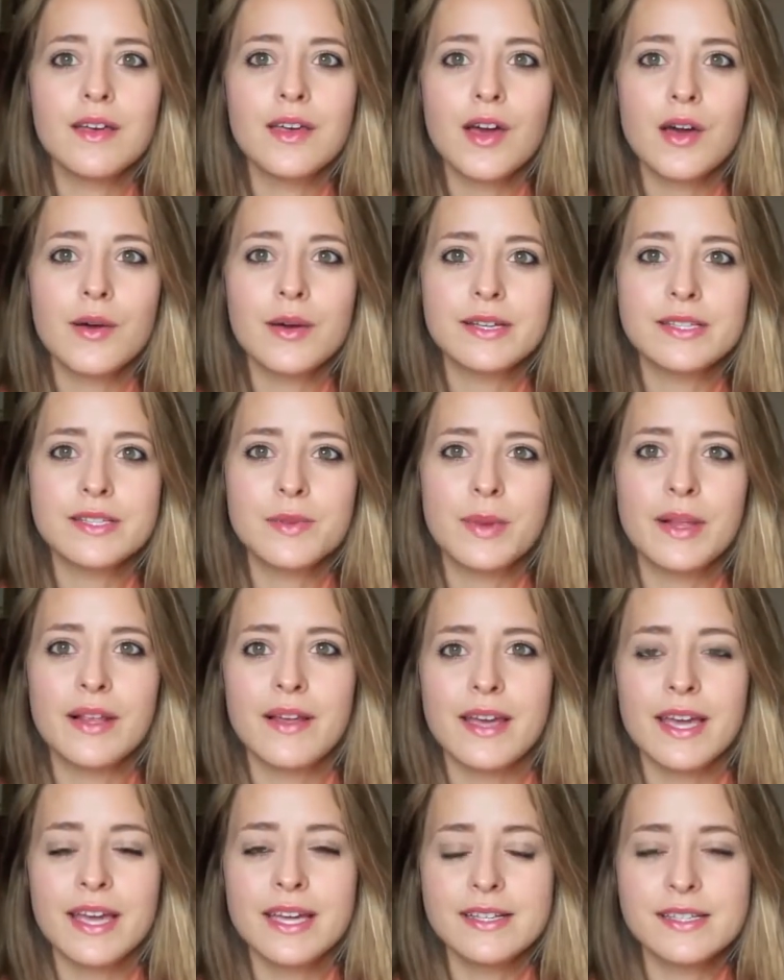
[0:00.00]
going to be
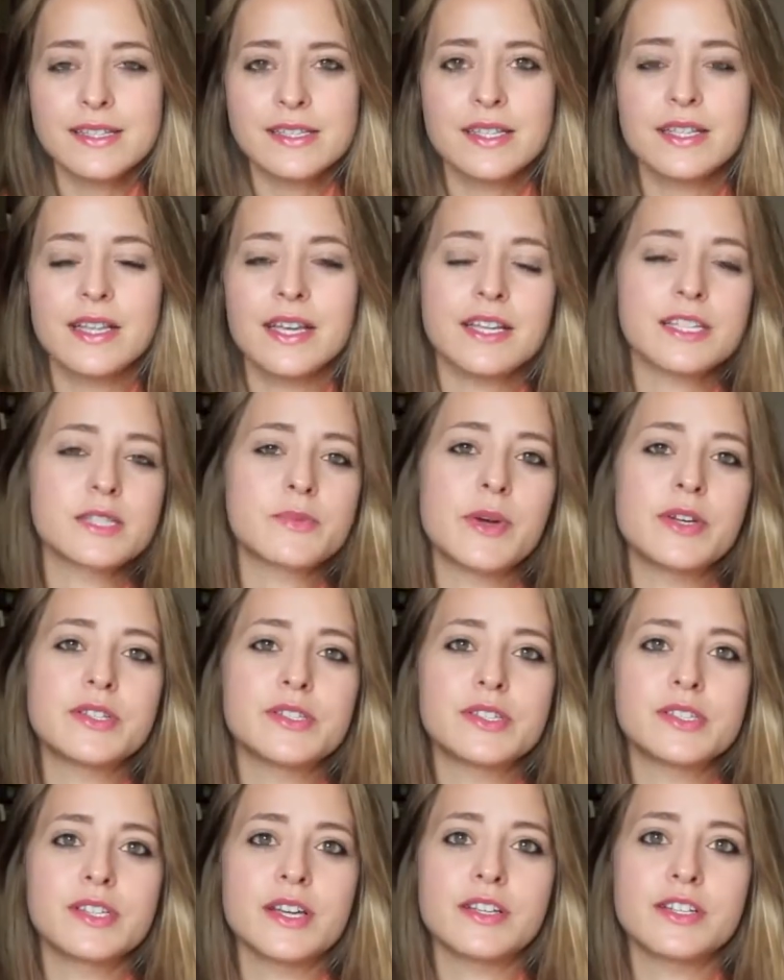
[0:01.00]
like instantly exposed
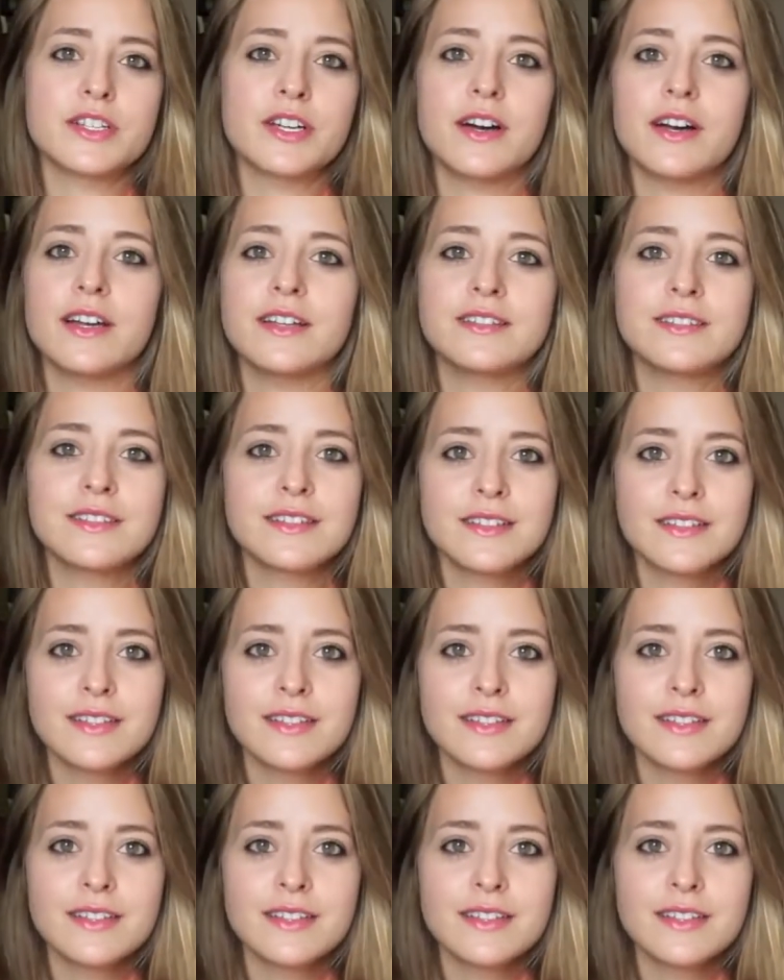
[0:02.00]
to sunshine,